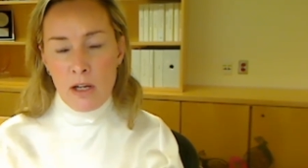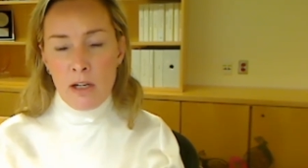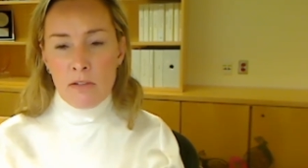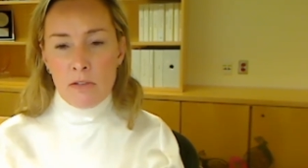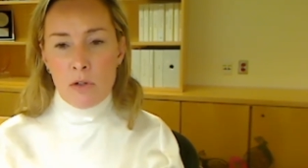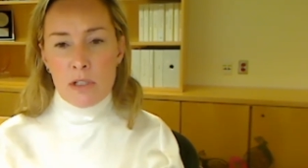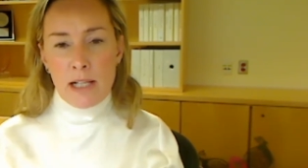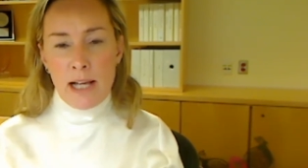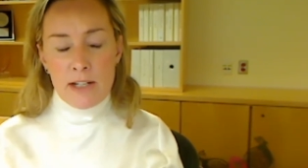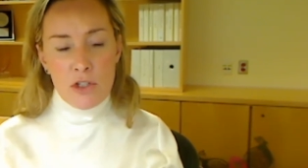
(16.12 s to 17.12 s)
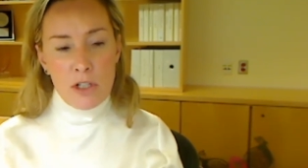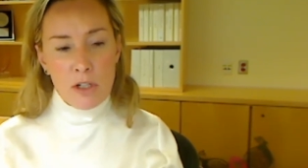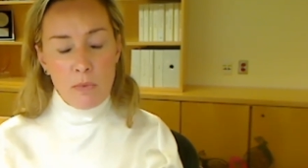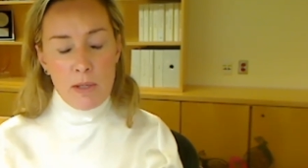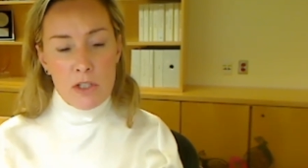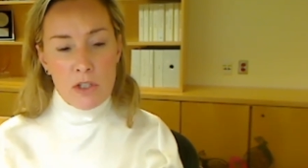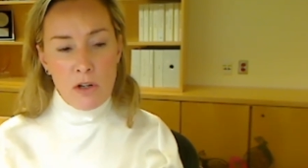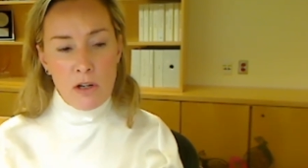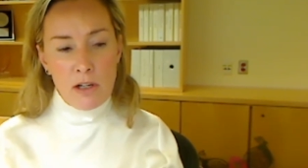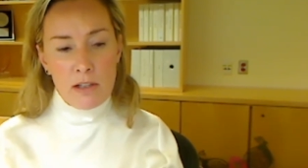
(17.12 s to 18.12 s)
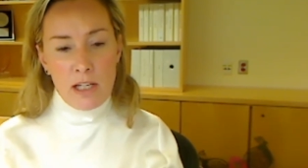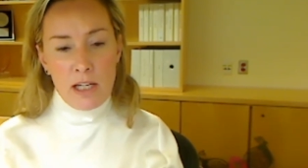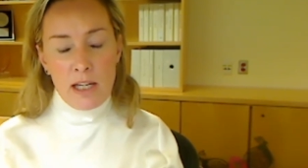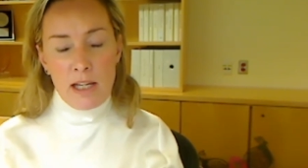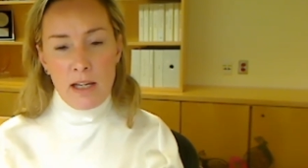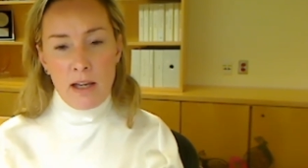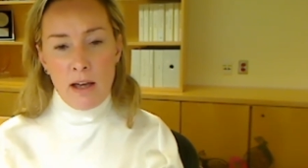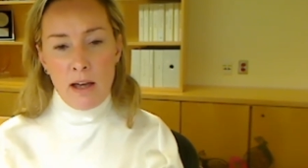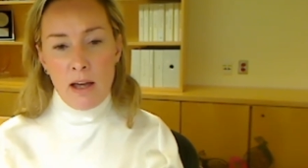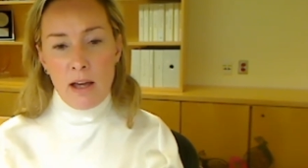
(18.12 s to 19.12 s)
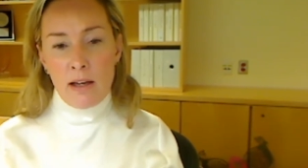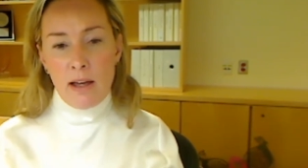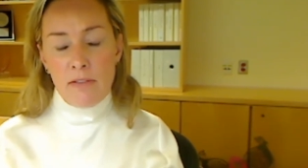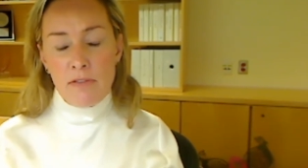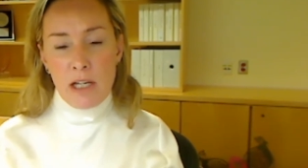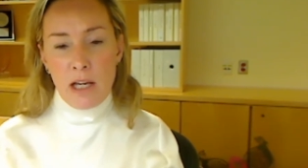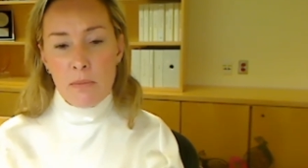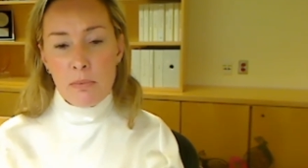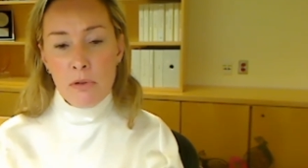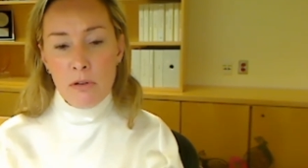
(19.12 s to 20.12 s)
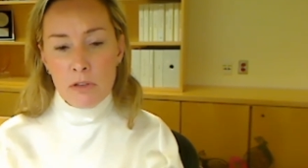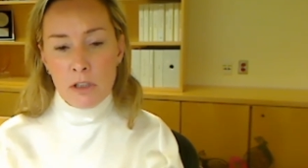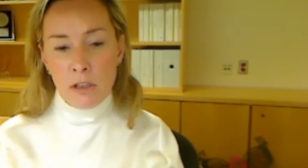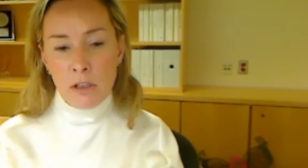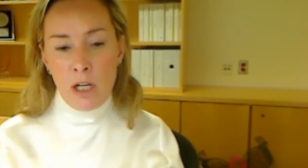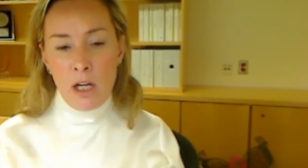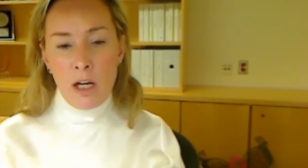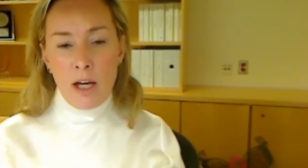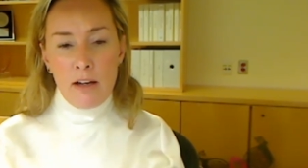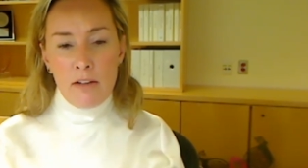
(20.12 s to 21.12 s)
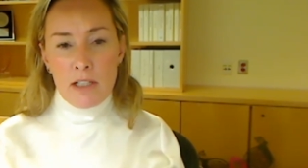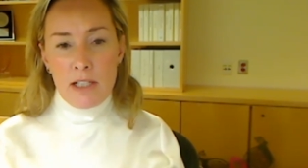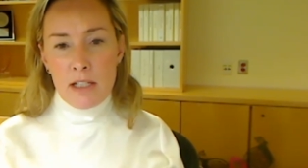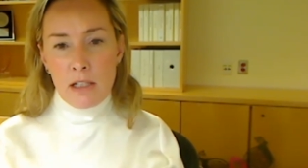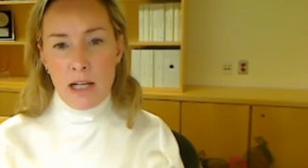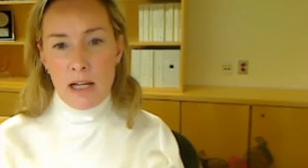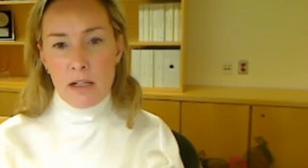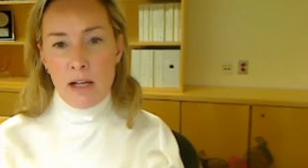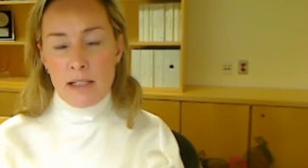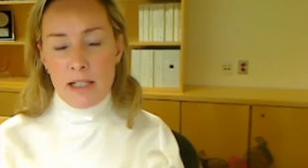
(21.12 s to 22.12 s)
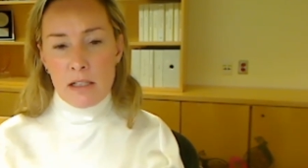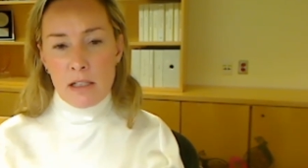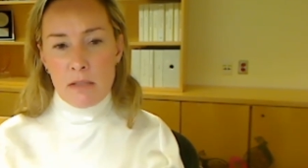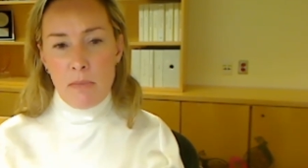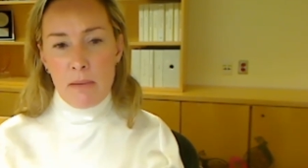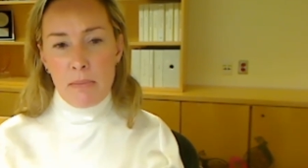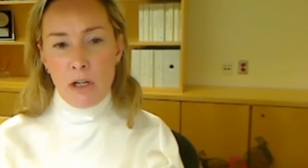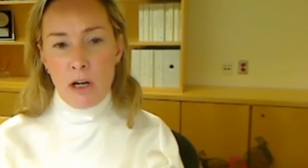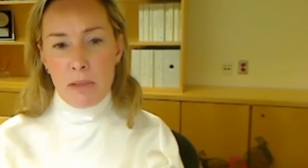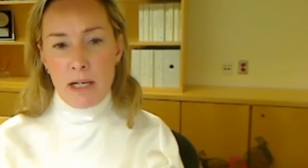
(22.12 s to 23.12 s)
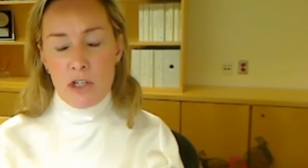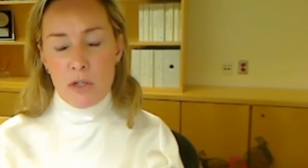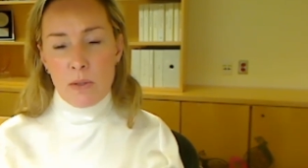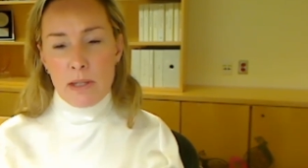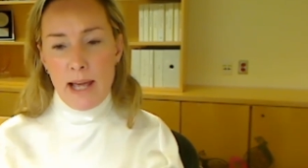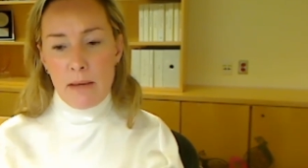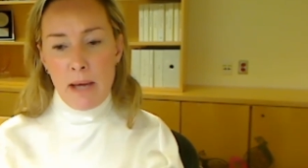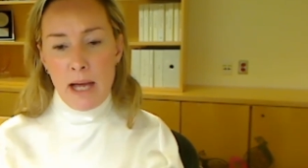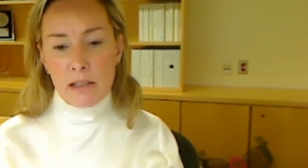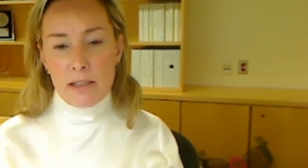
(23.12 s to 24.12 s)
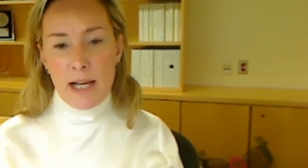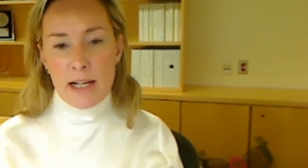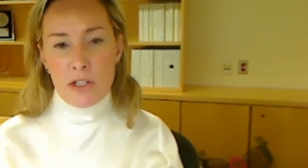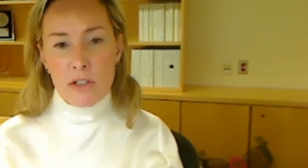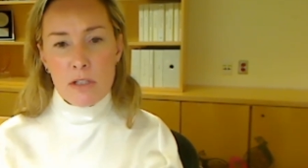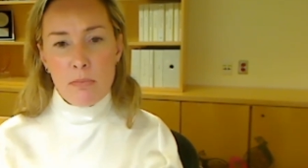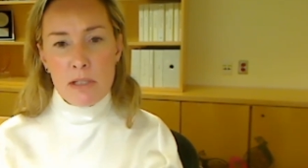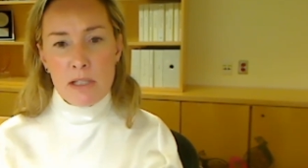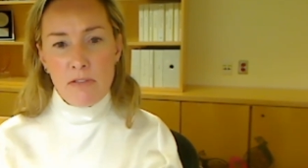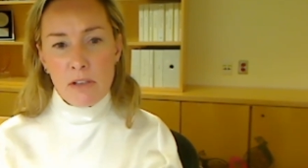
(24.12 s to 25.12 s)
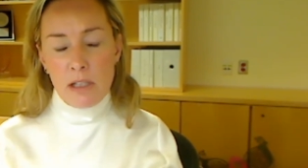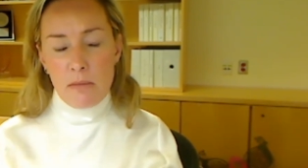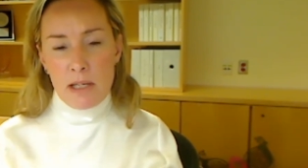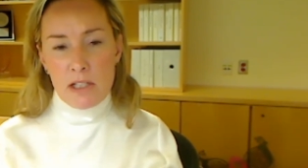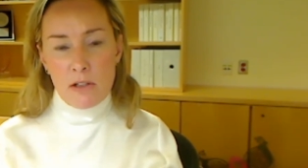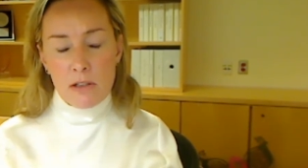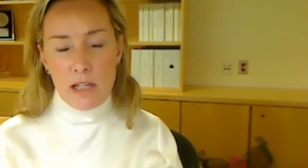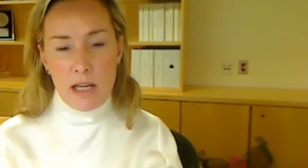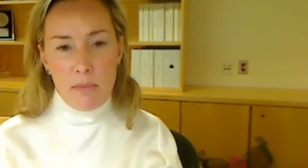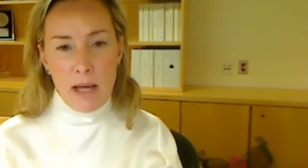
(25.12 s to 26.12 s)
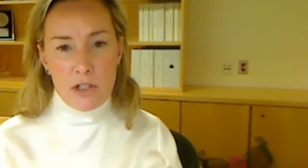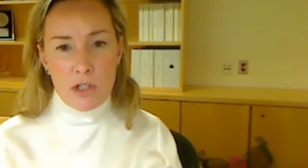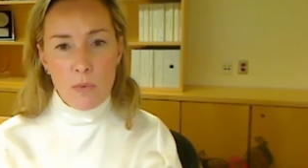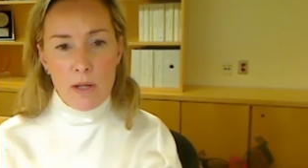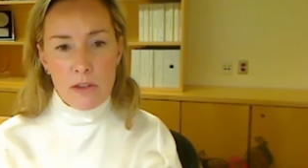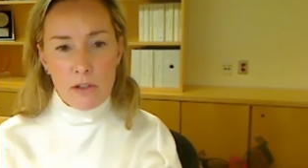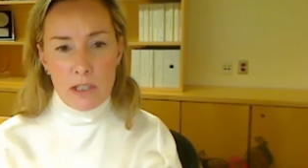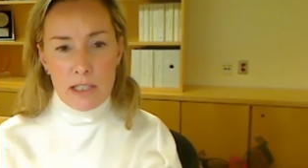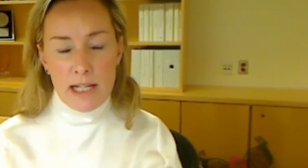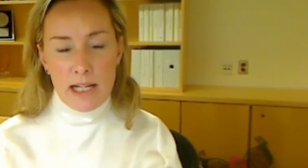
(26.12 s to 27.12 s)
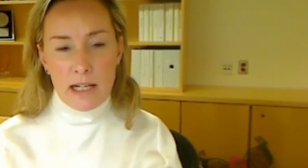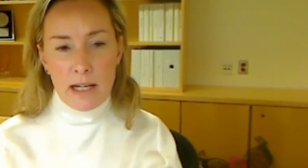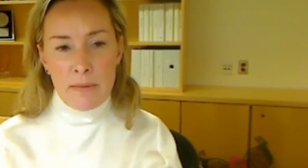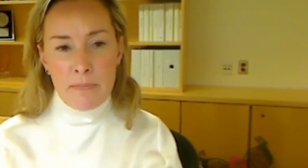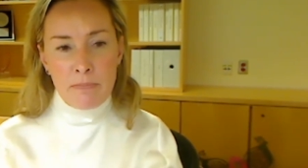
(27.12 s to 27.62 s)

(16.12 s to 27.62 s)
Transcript: Of course, last year we saw the uh, FDA approval of atezolizumab in combination with nab-paclitaxel, specifically based on the Impassion 130 data.